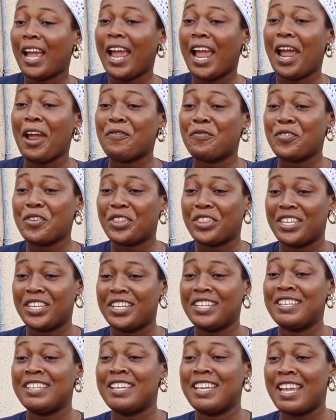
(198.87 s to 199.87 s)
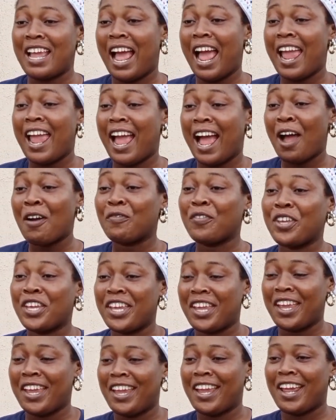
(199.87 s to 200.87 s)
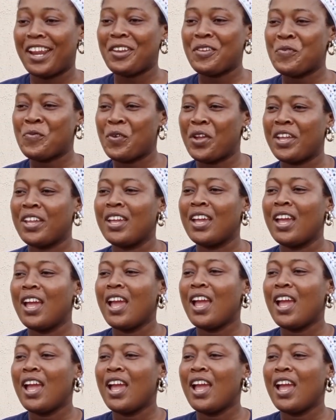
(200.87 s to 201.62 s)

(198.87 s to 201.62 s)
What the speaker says: everything I have here anyway,